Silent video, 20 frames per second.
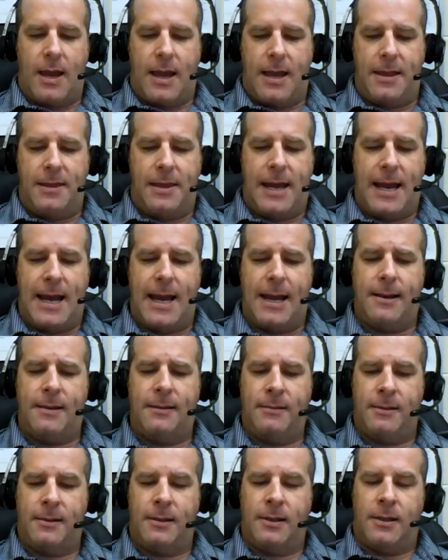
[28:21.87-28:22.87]
and
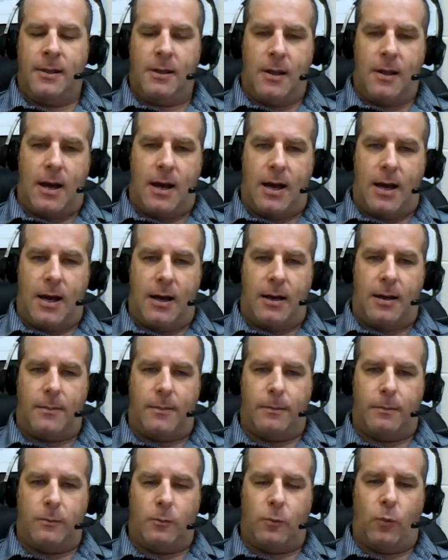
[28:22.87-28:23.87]
then
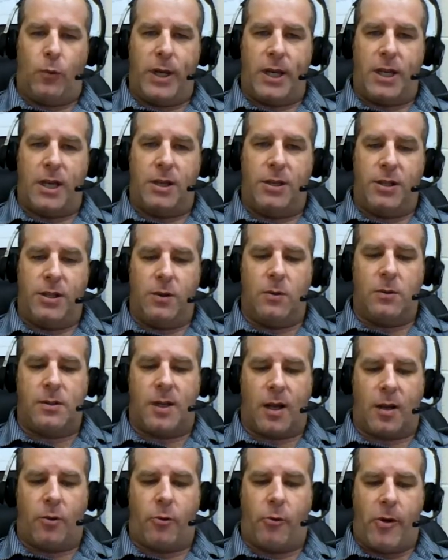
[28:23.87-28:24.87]
we can use
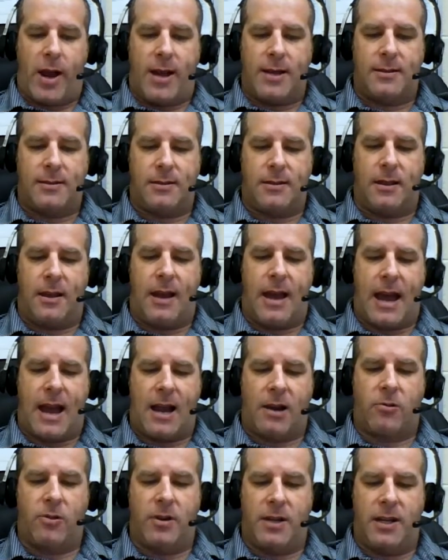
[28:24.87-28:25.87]
the CREST
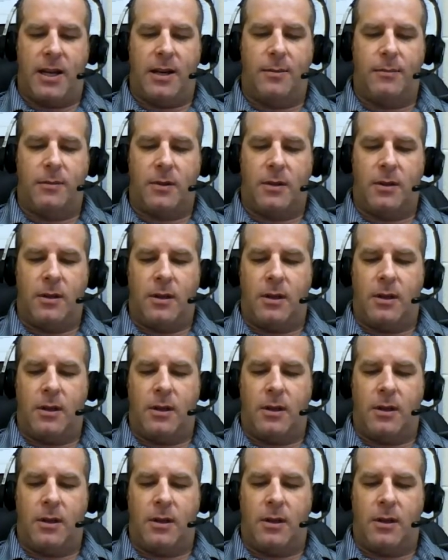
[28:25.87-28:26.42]
acronym